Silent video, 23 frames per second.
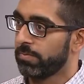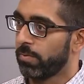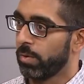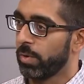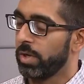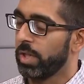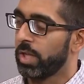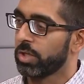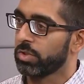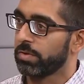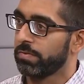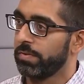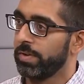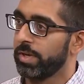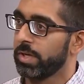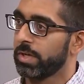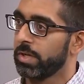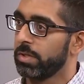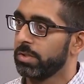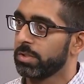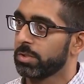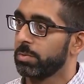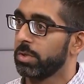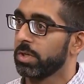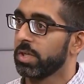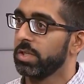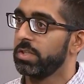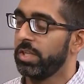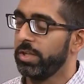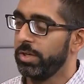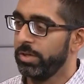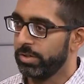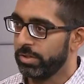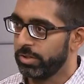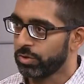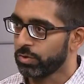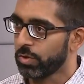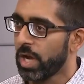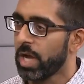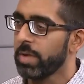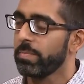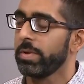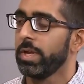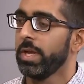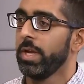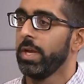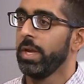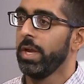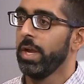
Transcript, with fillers: for electric vehicles will continue to drop.